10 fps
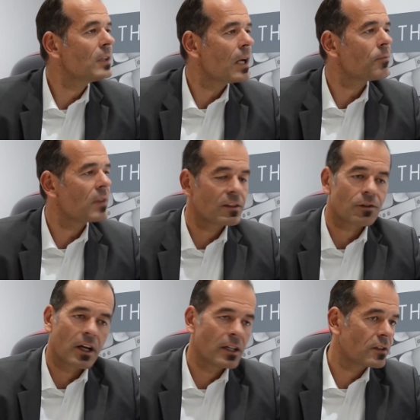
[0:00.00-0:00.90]
Yep, that's
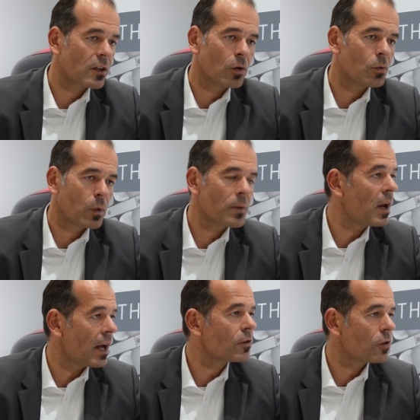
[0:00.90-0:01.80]
right. So we
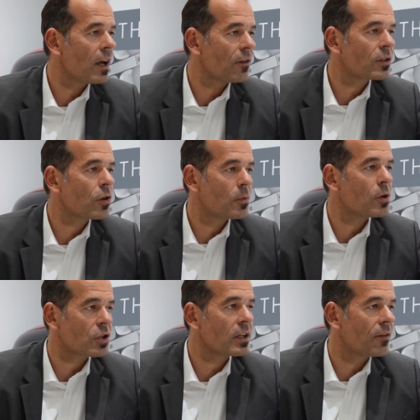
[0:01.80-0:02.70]
plan to have it
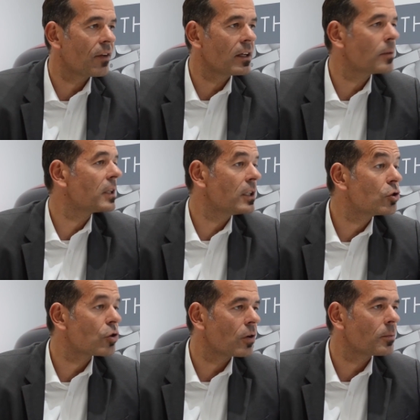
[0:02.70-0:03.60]
commercially available in
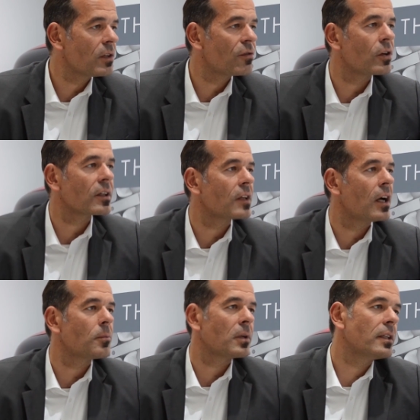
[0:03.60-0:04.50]
Germany, for
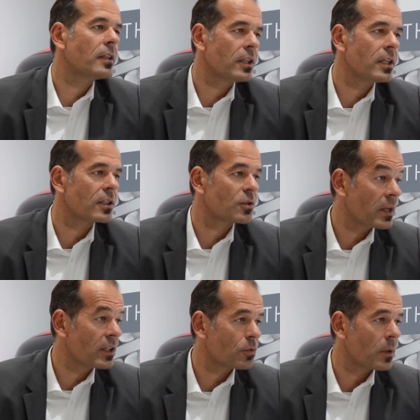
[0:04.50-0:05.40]
example, in the year
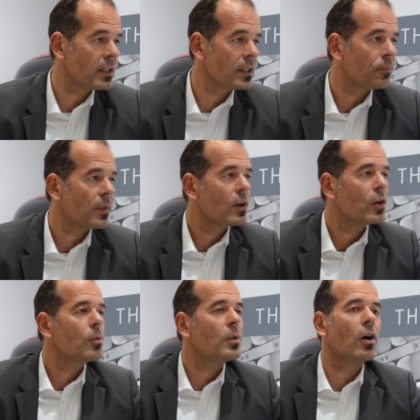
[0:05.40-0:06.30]
2020.
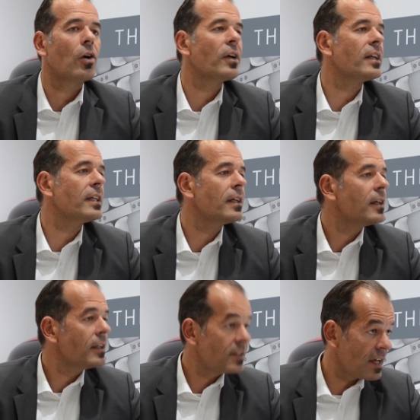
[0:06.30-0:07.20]
We're already
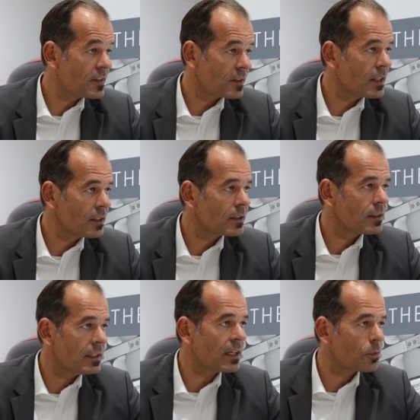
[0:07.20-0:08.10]
testing
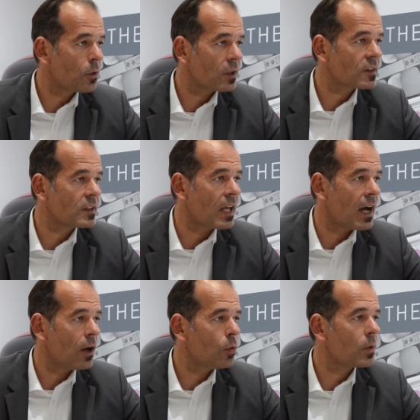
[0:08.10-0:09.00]
networks
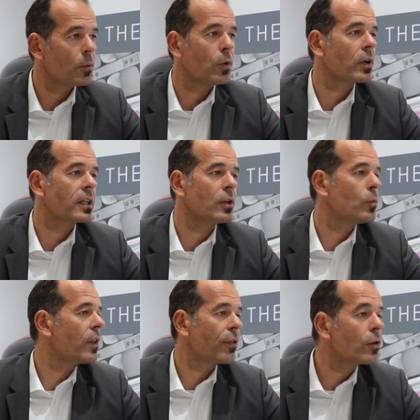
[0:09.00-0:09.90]
now. We're working
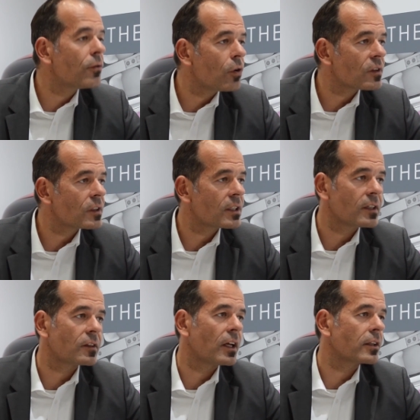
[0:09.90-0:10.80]
with
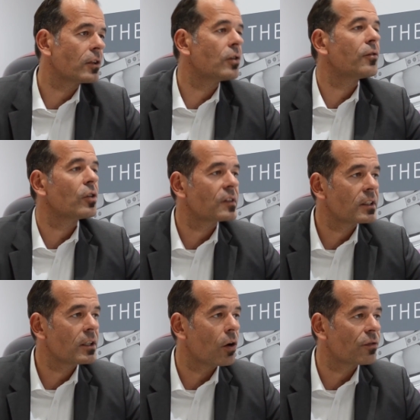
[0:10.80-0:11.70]
universities like the
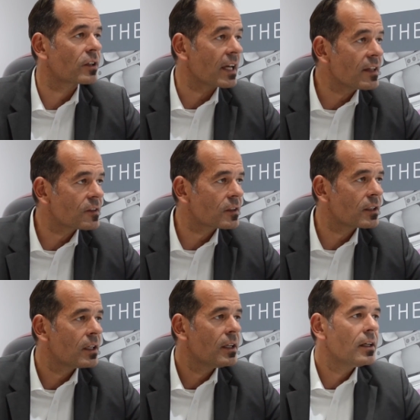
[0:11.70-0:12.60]
University of Dresden
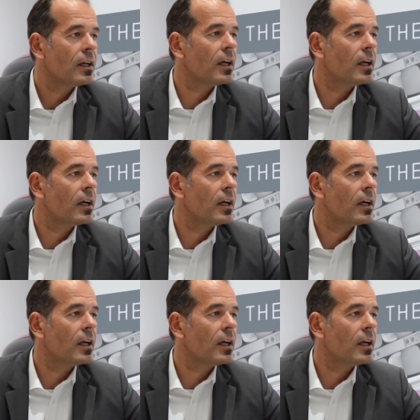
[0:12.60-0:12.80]
mm-hmm.